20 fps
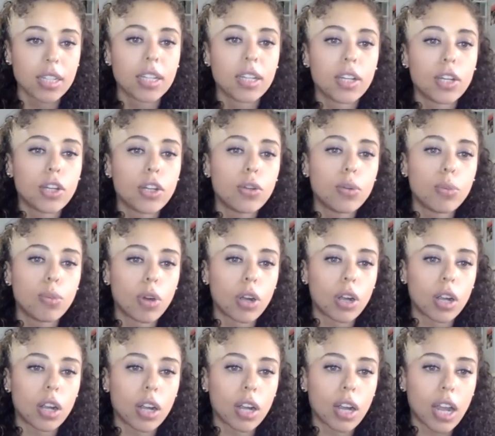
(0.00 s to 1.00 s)
who
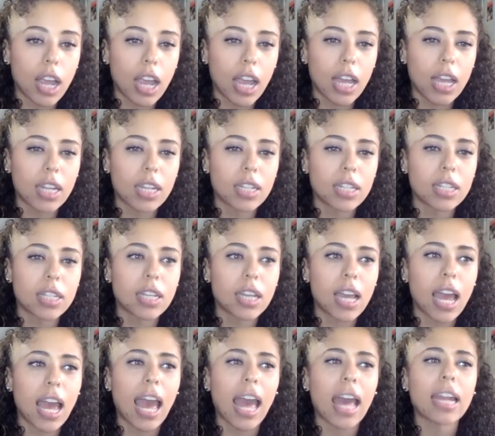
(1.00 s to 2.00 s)
were, and
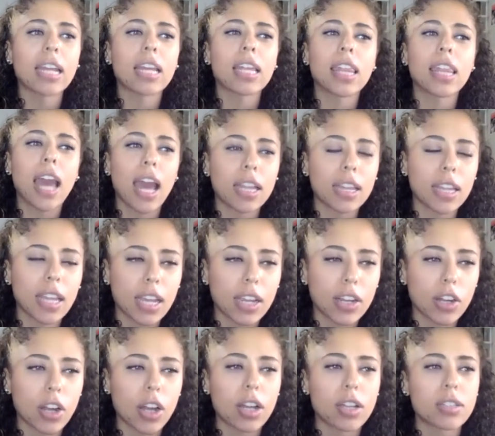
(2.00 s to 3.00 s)
adding that
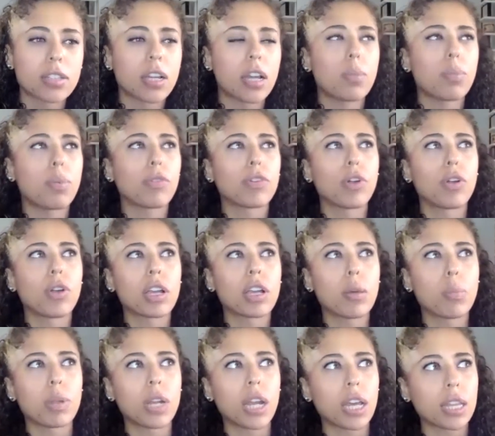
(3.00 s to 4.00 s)
layer on top of growing
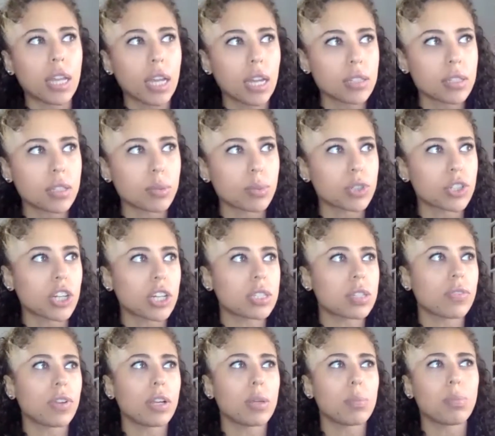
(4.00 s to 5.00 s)
up in Atlanta, which has a
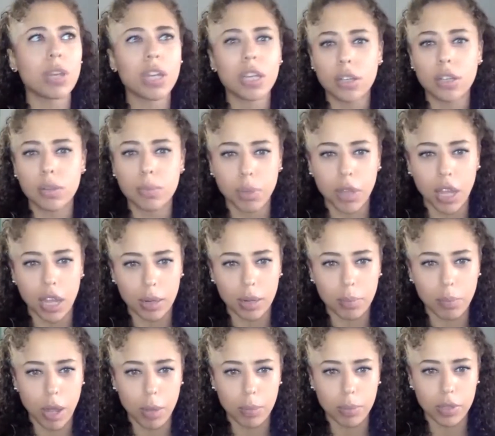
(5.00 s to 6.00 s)
very big Black
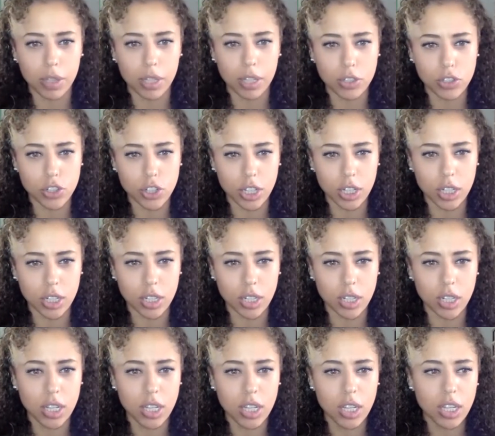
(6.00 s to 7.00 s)
population,
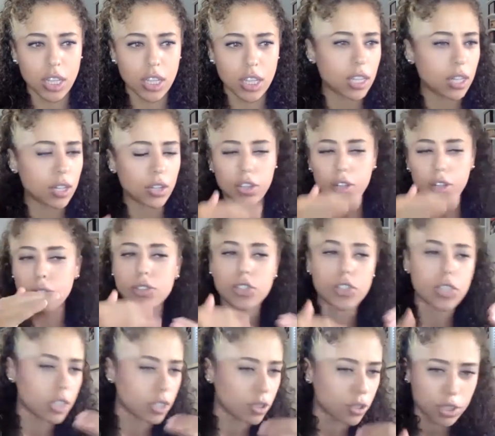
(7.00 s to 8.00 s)
there are
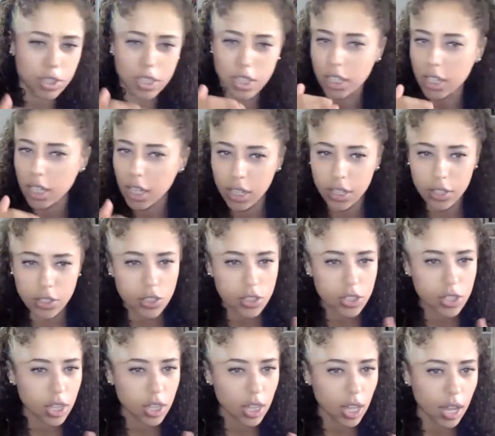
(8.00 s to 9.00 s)
just interesting layers
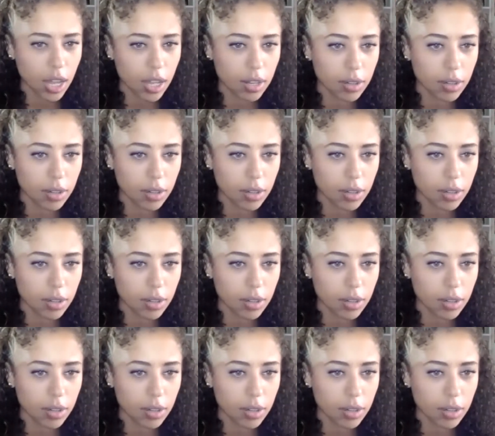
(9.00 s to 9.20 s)
to that.